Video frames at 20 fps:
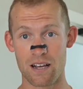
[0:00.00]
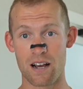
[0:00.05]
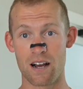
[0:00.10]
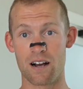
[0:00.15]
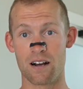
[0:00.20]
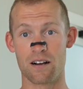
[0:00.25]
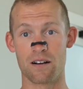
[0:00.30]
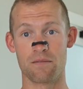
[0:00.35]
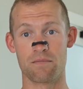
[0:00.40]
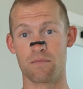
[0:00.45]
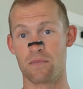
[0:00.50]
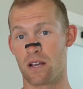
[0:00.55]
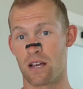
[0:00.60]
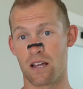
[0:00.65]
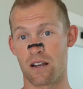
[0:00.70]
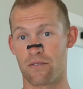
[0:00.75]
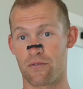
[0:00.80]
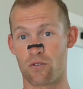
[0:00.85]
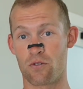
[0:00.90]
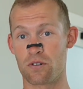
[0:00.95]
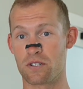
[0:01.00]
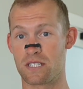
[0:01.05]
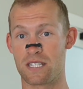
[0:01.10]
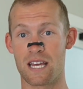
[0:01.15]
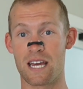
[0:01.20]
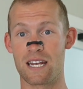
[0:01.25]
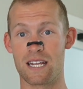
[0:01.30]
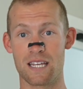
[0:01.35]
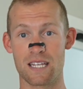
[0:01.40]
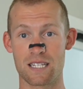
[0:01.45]
And of course
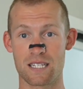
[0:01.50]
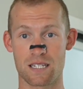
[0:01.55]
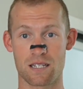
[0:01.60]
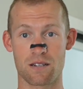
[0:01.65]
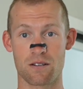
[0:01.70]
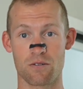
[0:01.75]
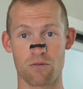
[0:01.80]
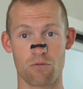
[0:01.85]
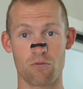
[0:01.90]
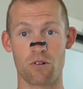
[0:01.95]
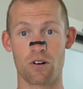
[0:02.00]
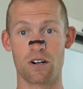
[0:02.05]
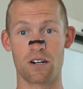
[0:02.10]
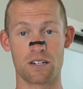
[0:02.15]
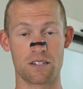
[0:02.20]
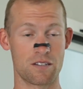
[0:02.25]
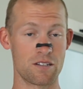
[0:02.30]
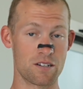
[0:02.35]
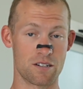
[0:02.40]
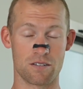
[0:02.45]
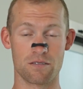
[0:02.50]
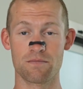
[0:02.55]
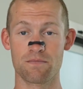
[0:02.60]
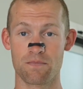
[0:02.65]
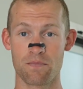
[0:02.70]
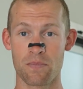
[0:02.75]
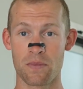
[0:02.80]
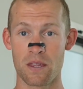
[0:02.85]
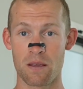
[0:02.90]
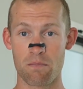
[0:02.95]
that is what,
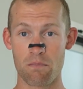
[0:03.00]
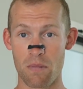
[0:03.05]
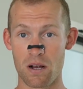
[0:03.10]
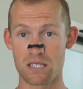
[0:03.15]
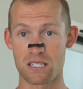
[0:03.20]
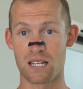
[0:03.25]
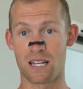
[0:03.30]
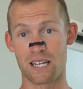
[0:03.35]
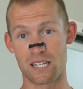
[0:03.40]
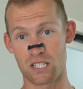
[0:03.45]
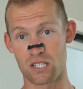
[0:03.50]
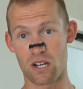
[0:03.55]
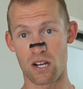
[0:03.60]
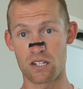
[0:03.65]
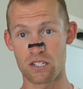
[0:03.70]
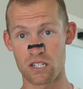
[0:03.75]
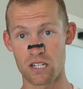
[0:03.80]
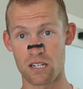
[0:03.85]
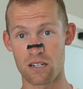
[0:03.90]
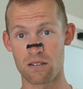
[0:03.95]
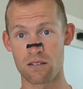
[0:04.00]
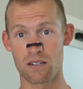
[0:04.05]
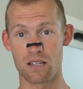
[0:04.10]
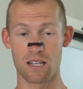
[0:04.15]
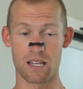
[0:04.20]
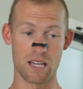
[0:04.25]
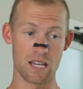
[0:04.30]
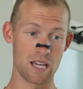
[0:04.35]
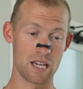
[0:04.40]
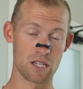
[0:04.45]
muscle exhaustion
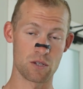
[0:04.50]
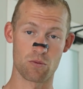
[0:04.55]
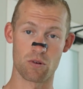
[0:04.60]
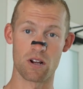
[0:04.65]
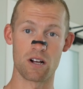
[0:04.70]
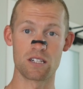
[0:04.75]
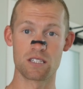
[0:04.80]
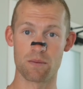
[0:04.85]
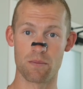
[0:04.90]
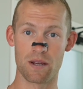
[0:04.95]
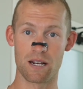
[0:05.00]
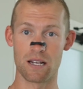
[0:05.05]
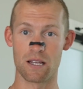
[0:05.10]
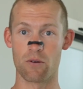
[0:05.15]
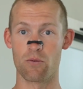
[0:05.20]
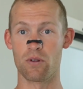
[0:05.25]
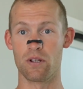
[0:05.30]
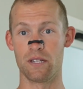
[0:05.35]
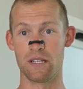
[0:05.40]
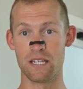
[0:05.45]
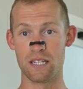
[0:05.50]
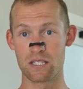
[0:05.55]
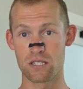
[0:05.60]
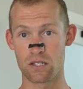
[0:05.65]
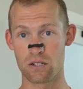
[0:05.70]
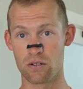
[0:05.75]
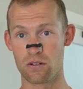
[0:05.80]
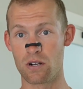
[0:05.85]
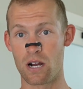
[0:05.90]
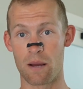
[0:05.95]
is what ultimately will lead
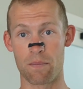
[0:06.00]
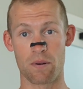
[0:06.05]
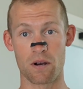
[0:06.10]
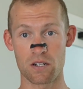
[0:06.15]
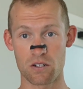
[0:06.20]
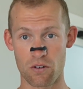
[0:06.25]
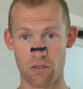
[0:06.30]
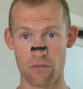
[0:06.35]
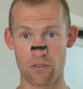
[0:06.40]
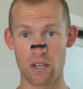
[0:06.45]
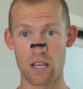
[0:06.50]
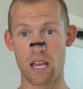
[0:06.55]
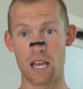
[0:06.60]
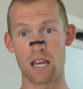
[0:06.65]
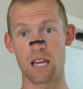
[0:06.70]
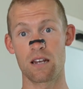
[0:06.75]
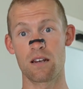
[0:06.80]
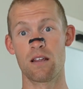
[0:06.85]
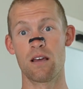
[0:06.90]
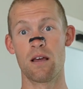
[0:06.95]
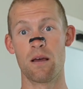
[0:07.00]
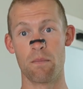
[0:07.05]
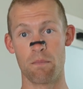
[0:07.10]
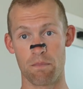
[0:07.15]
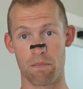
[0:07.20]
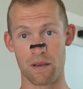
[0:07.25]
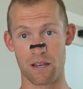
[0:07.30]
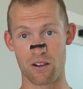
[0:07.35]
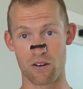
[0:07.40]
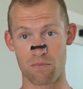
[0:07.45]
to hypertrophy and
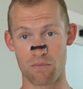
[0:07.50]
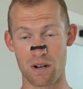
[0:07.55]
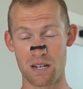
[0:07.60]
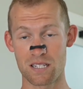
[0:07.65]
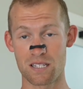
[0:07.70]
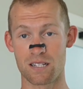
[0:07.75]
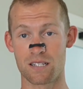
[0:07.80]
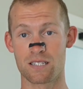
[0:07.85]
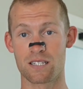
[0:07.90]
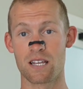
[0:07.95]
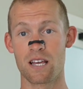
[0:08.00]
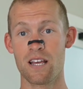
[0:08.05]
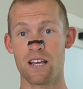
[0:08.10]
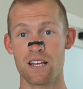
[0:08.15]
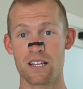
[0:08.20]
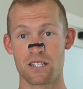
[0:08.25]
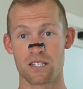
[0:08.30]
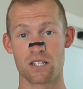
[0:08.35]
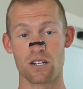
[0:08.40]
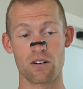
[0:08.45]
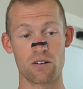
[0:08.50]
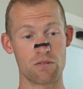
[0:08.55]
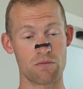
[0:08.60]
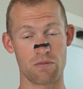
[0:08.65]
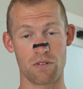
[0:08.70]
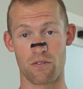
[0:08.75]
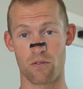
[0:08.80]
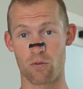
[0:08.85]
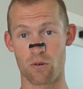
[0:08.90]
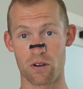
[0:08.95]
bigger muscles.
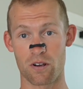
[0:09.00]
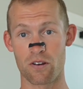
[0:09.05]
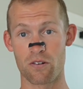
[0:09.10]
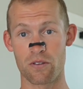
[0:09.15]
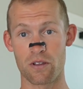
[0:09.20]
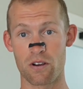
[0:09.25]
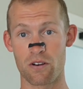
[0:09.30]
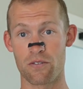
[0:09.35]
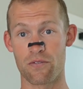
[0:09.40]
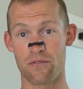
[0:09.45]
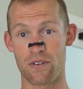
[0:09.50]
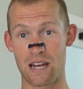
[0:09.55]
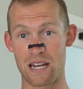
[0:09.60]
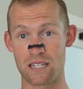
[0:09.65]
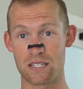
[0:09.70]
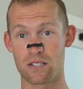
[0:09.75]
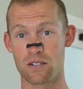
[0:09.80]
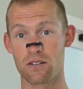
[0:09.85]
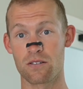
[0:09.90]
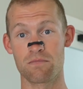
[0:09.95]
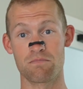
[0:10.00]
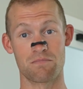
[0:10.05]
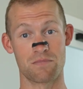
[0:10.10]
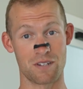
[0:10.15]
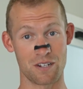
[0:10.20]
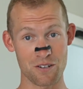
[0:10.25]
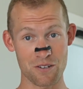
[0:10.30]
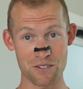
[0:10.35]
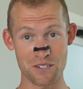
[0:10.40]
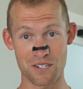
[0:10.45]
So if you want to go there faster,
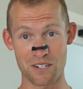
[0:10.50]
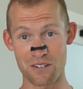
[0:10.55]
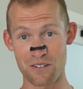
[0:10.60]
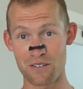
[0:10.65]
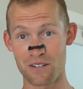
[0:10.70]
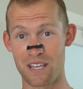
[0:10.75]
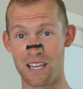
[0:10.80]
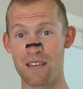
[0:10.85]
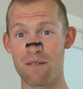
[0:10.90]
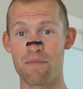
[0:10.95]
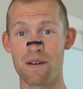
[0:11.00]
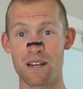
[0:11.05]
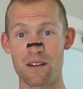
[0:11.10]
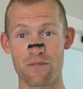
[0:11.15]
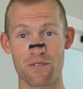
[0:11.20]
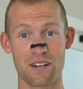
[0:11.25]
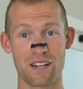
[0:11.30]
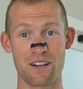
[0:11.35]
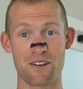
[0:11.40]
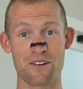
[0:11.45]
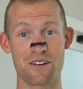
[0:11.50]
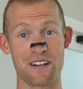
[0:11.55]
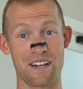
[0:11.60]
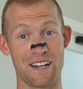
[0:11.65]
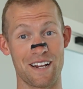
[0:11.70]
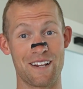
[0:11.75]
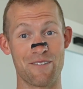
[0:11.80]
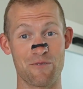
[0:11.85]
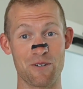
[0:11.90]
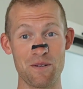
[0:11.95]
and also key benefit here,
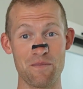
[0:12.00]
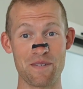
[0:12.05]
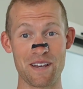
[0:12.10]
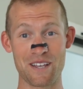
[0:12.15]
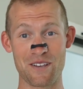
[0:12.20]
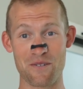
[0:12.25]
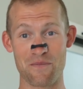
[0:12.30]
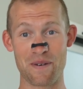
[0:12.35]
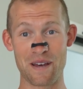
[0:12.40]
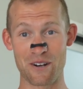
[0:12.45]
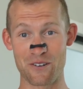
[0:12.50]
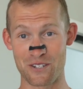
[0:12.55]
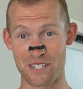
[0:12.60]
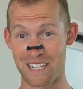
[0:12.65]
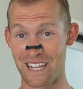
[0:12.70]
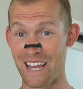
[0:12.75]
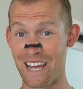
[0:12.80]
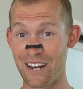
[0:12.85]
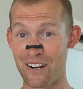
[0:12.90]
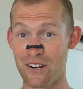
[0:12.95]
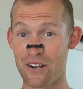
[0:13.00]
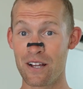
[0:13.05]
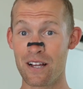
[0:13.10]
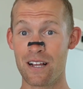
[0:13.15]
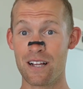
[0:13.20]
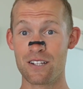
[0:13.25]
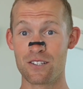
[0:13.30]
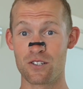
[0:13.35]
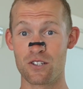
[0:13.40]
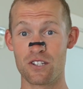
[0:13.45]
it will make you a better skater
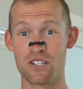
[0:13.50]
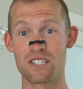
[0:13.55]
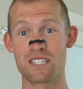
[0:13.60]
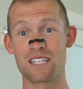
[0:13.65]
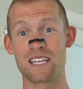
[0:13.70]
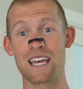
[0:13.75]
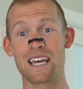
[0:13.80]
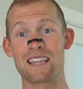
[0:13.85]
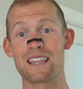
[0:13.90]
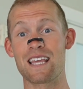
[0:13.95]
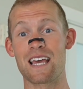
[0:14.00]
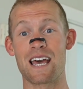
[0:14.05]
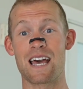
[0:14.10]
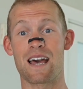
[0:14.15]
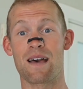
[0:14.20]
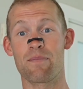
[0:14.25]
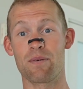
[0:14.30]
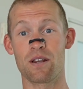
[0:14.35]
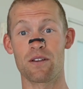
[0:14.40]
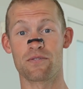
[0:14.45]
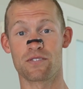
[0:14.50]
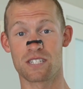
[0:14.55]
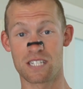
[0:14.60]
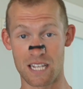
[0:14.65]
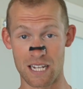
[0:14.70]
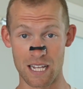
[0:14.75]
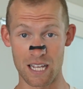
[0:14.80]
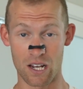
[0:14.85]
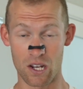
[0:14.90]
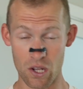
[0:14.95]
to just get the habit of
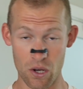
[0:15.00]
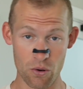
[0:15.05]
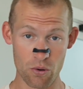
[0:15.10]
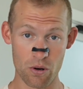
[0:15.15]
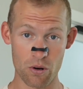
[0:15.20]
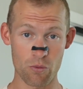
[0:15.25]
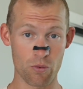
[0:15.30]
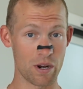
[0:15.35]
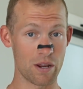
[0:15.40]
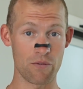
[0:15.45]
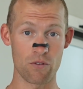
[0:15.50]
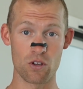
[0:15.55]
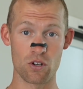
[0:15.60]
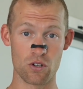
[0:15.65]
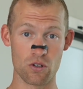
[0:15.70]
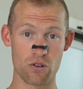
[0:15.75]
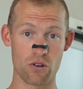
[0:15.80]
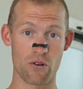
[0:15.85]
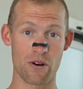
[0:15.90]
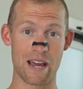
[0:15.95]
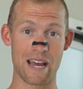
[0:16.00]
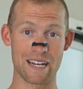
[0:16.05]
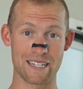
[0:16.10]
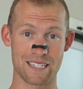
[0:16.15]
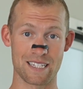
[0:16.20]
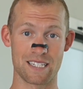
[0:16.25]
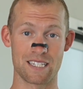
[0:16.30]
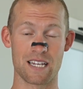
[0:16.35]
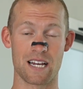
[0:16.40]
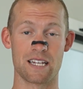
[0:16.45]
sitting lower whenever you do your
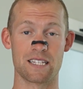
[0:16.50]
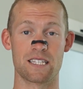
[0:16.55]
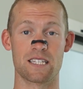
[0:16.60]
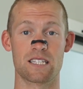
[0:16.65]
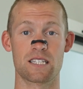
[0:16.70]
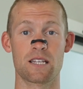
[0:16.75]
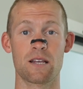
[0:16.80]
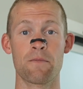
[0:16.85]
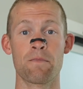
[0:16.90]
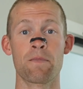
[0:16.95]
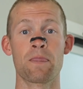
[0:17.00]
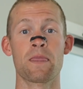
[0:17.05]
exercises.